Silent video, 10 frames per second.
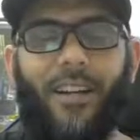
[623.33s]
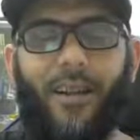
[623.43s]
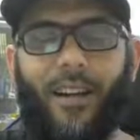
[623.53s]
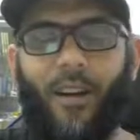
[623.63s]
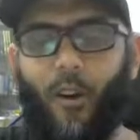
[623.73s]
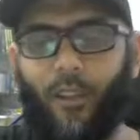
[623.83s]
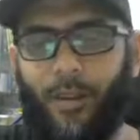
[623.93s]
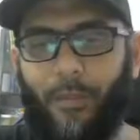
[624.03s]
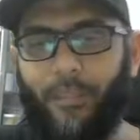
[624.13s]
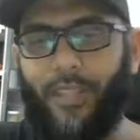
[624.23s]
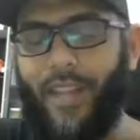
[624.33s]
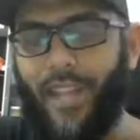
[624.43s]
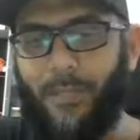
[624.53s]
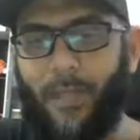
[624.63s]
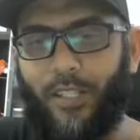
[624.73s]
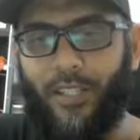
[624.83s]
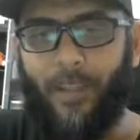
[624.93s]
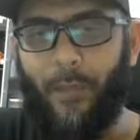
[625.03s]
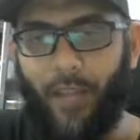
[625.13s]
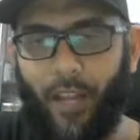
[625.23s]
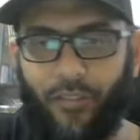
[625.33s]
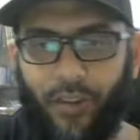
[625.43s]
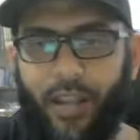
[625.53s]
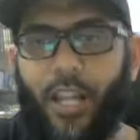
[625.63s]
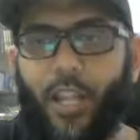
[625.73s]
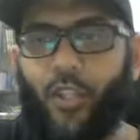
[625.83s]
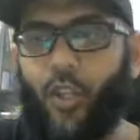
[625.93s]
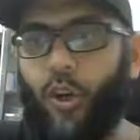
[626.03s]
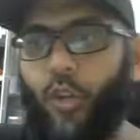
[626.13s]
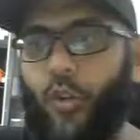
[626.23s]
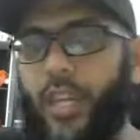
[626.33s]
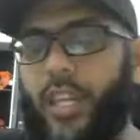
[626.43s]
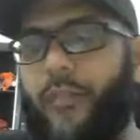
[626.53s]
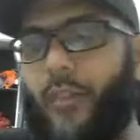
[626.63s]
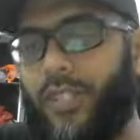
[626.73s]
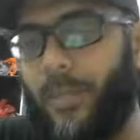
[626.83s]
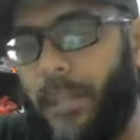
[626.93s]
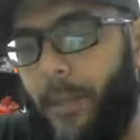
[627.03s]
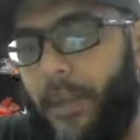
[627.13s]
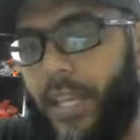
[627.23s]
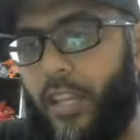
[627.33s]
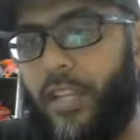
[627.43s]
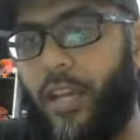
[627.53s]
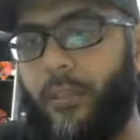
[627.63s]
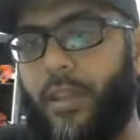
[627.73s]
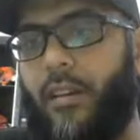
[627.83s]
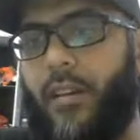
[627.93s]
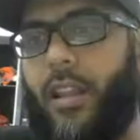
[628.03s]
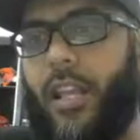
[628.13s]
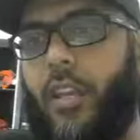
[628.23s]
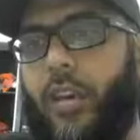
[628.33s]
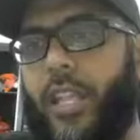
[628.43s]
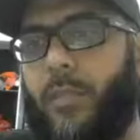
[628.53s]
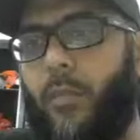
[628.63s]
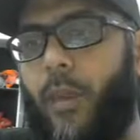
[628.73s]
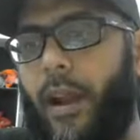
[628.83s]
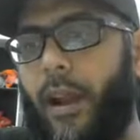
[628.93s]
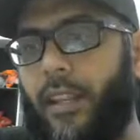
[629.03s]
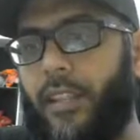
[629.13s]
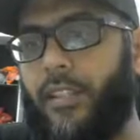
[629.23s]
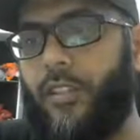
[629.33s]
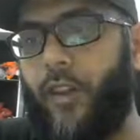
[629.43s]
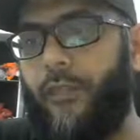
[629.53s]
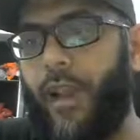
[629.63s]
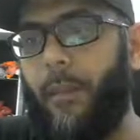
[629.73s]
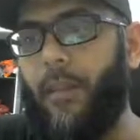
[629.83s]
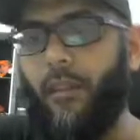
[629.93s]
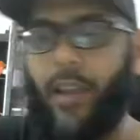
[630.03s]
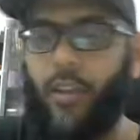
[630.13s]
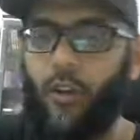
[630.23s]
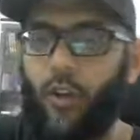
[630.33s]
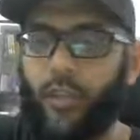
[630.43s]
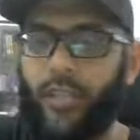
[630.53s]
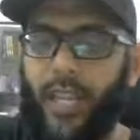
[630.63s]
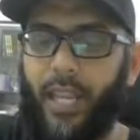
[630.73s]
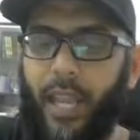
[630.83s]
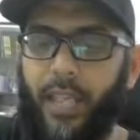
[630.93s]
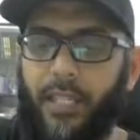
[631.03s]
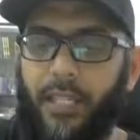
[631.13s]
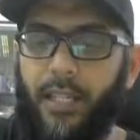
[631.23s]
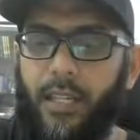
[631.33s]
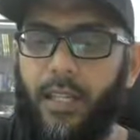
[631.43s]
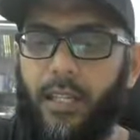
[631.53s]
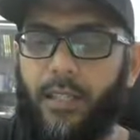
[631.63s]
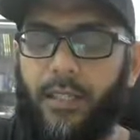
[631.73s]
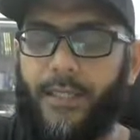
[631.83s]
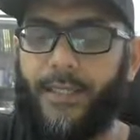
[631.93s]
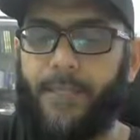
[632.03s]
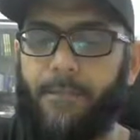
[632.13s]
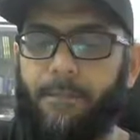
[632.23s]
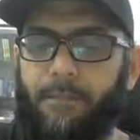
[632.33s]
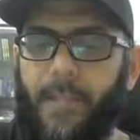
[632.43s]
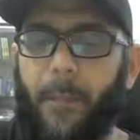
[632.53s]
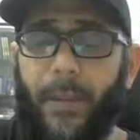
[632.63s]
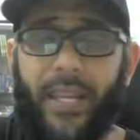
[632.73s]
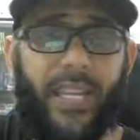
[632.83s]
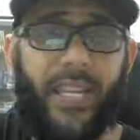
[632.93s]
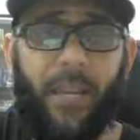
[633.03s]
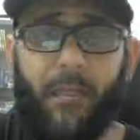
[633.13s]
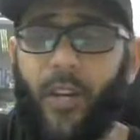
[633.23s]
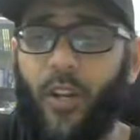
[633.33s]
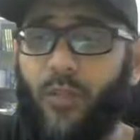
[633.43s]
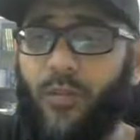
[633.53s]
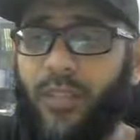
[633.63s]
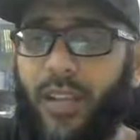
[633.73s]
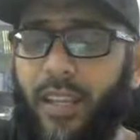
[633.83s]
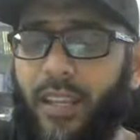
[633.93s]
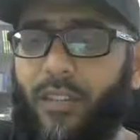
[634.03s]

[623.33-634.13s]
or the next month is Ramadan's, right? So you're doing it for some company. Come here, Eid Mubarak. It's not family, right? You're gonna say like some company name, it's like